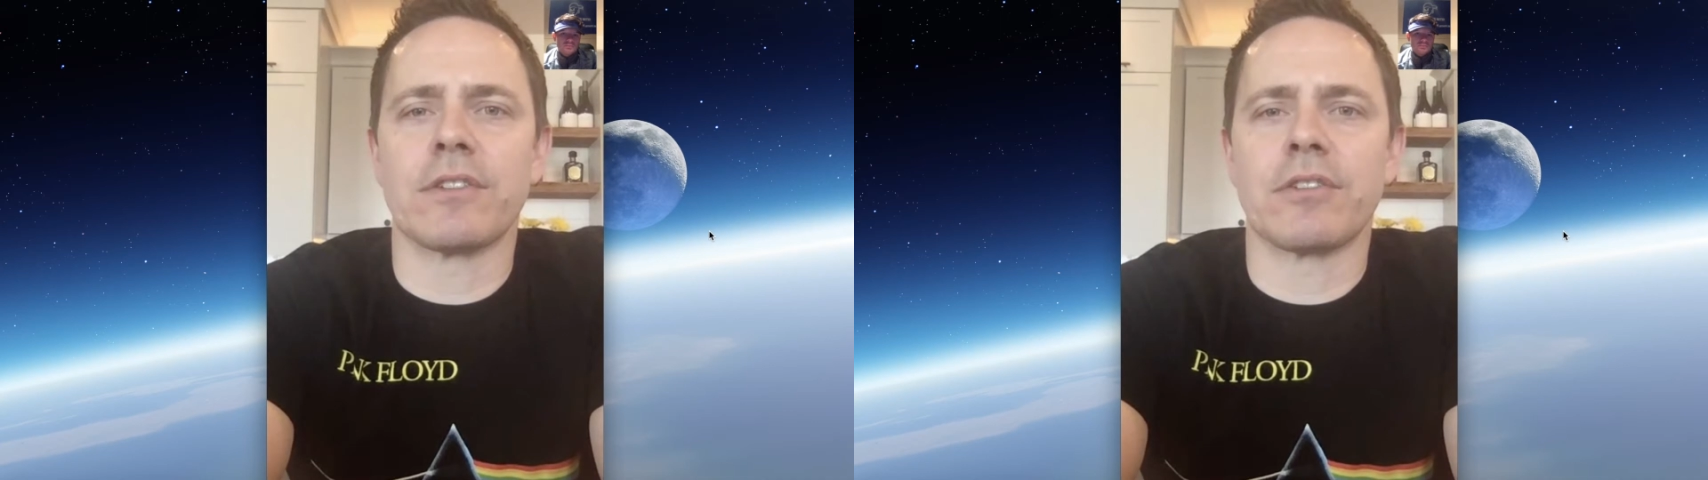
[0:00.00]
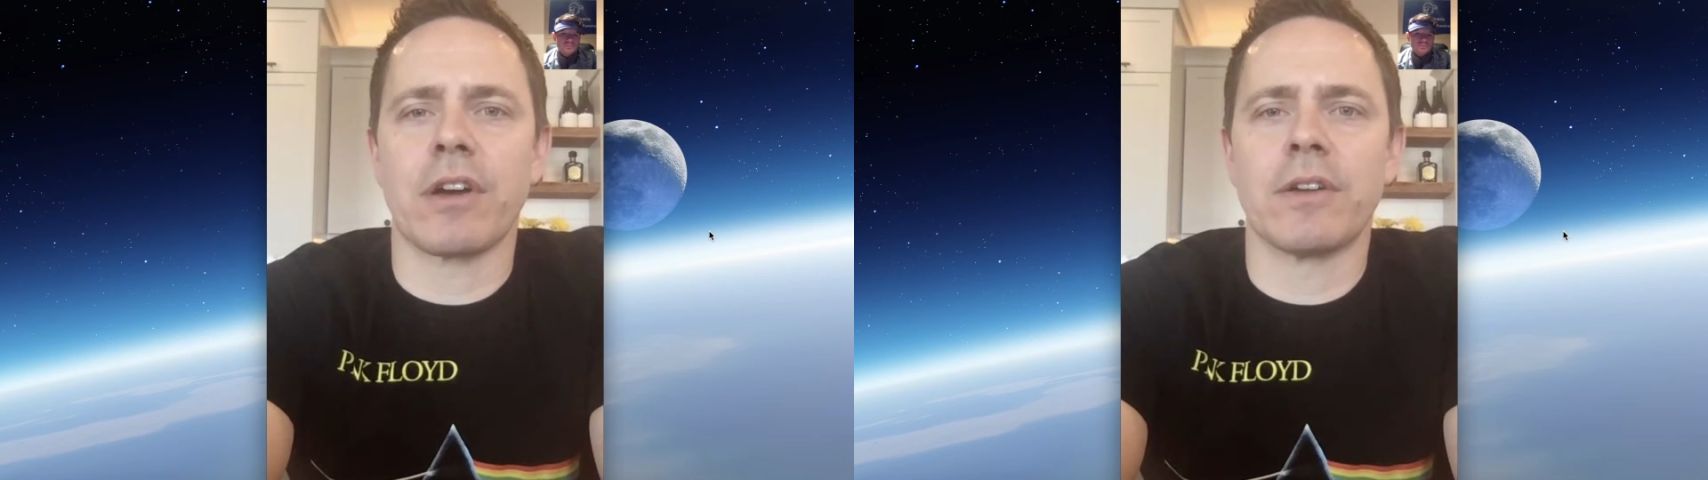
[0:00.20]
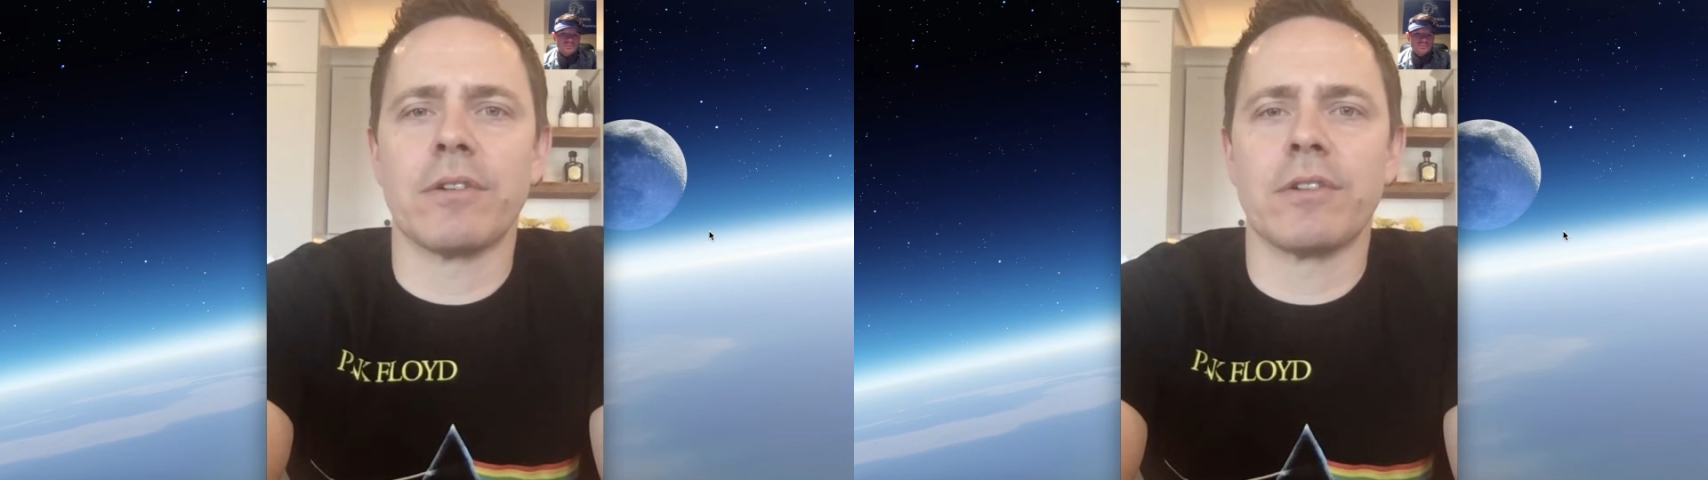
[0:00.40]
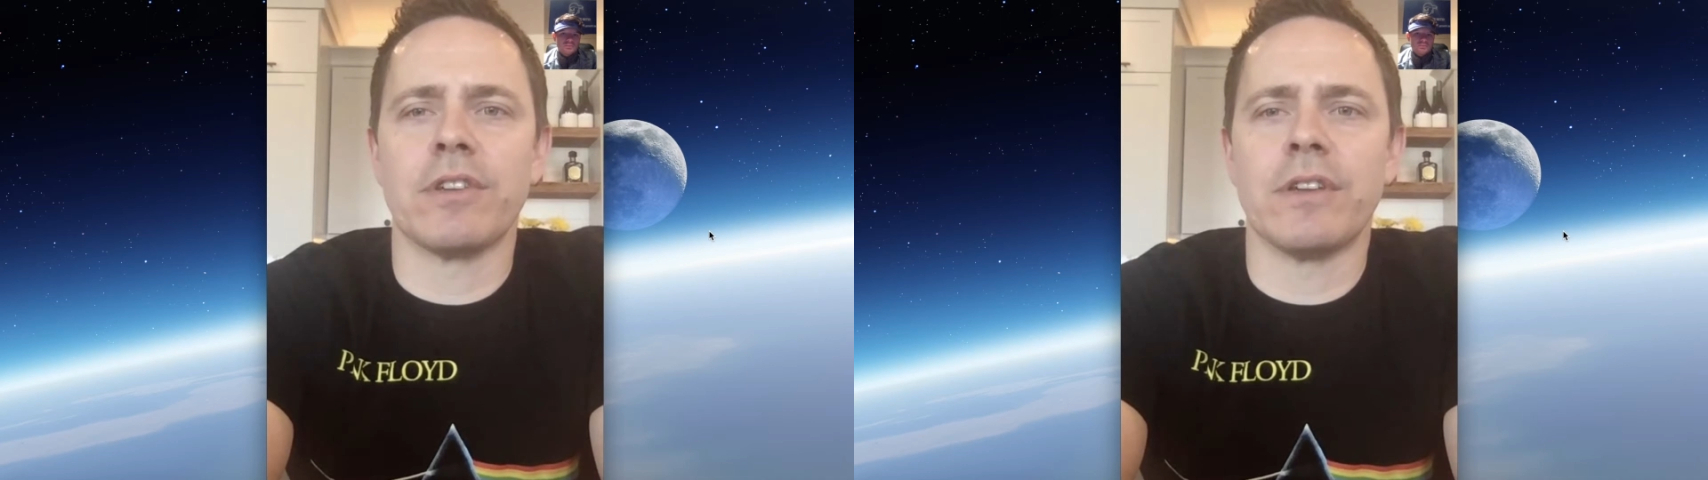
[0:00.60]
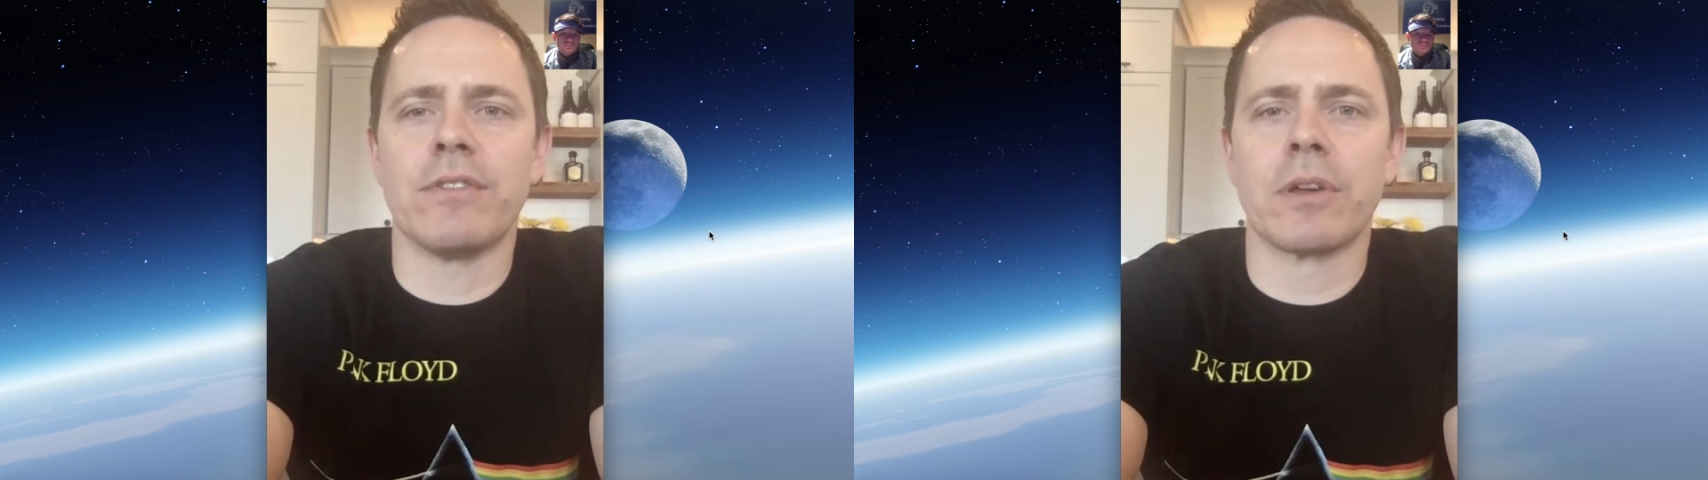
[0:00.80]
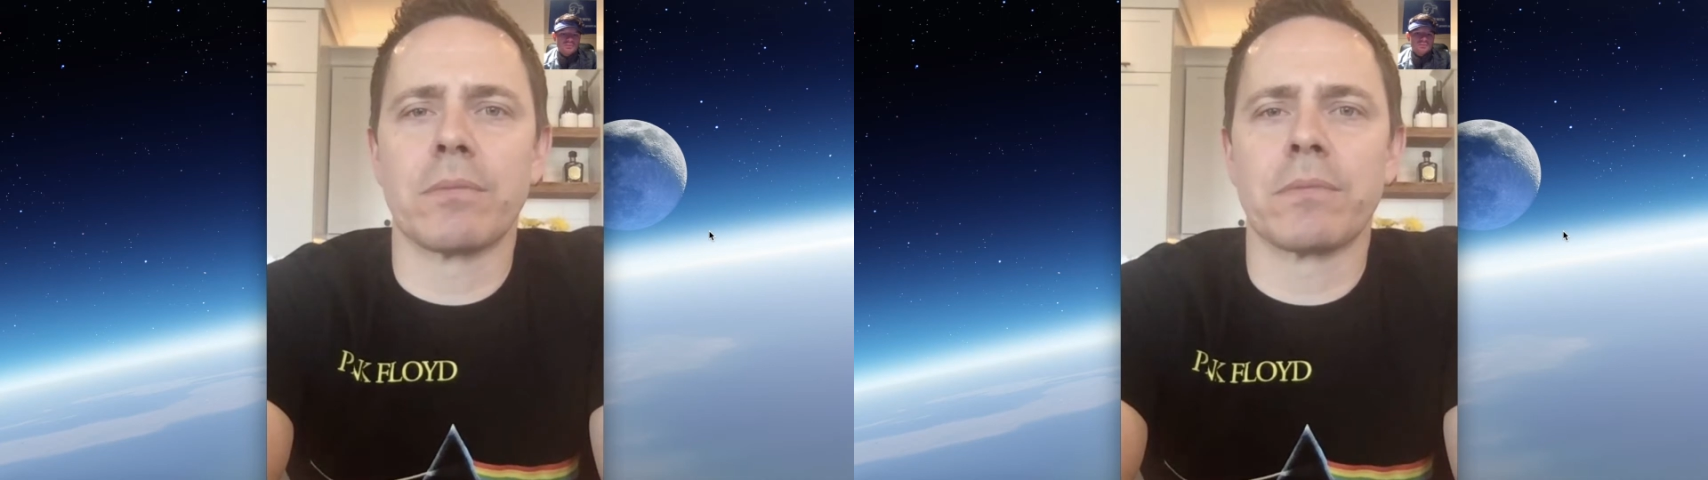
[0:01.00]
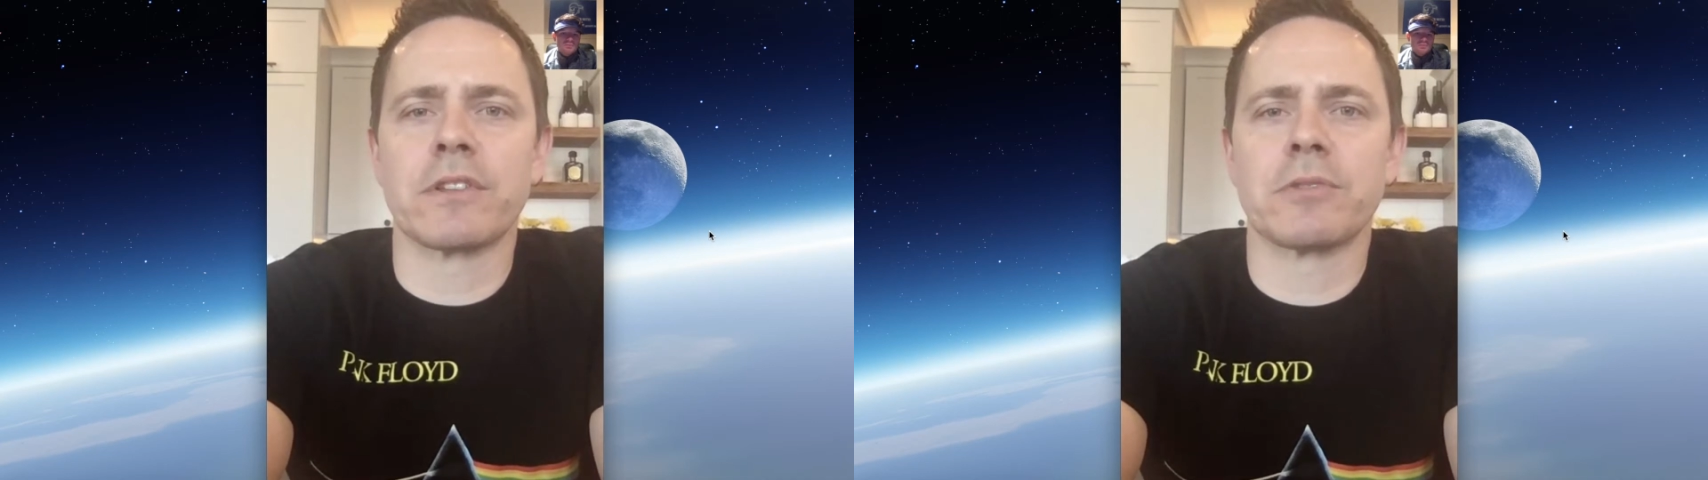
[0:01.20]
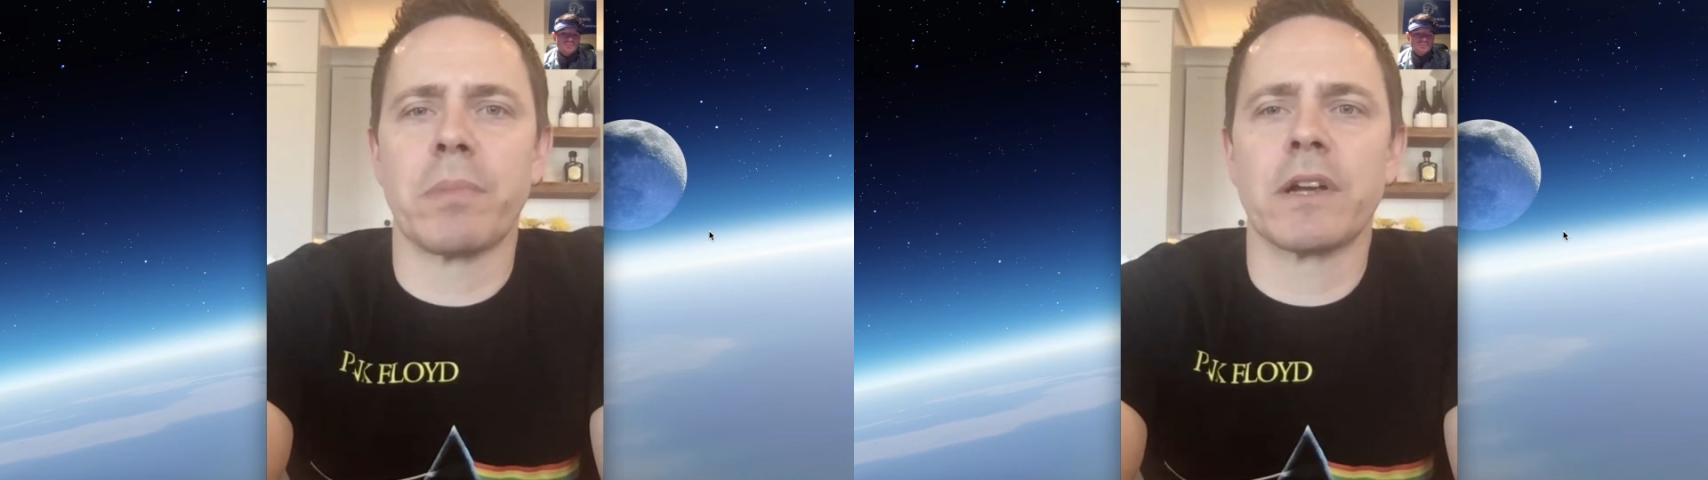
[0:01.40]
to try to achieve something
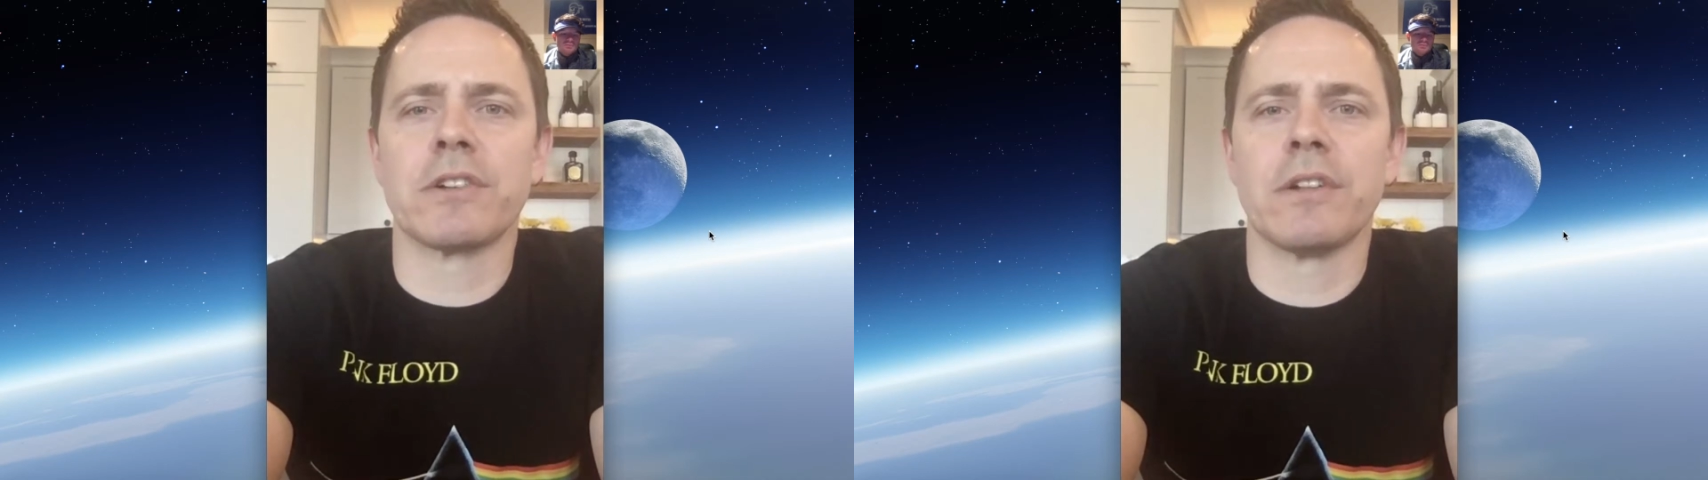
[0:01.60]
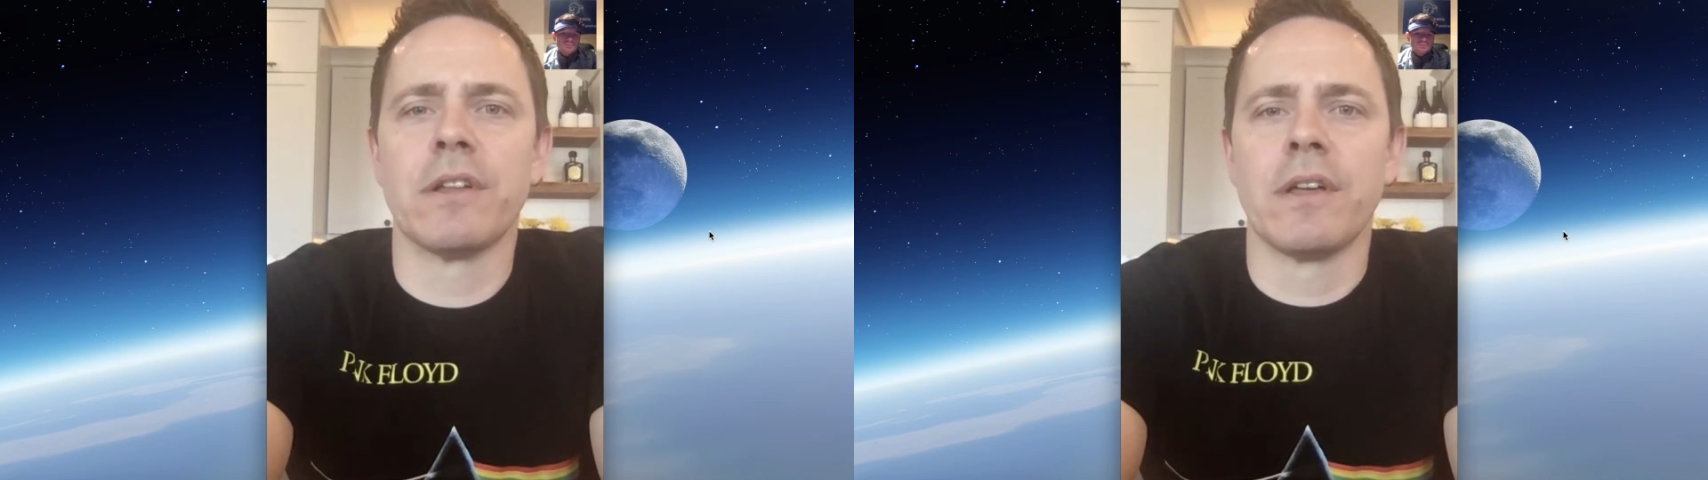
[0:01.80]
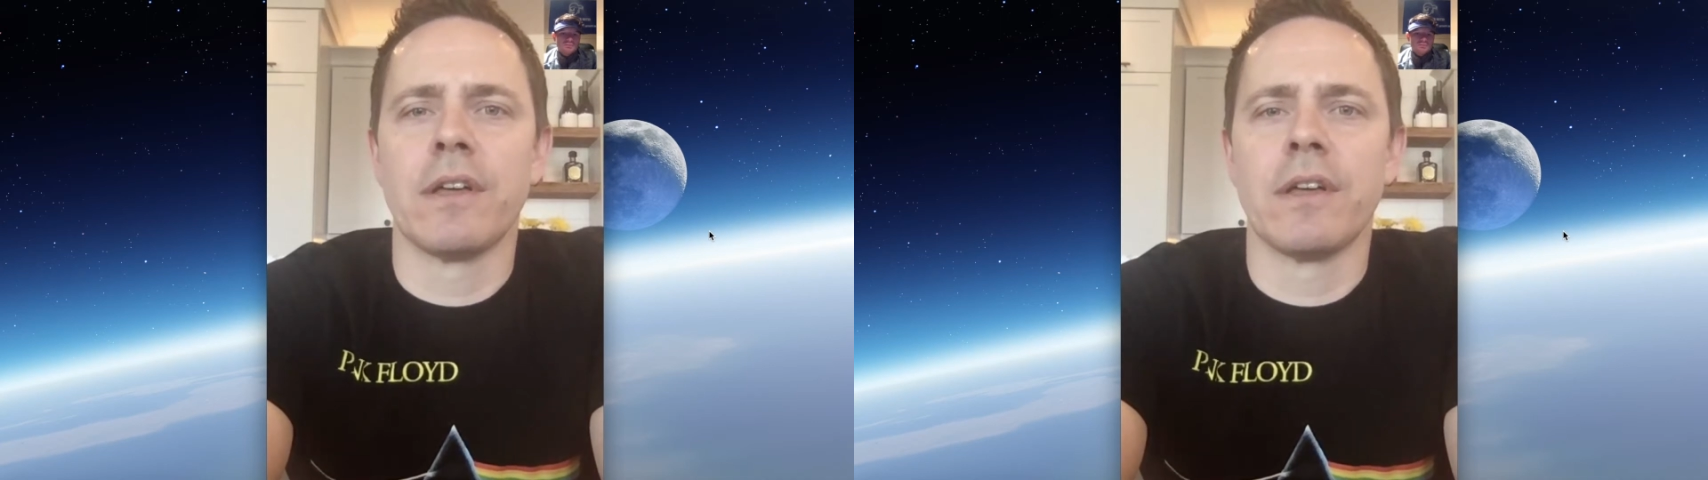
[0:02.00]
special.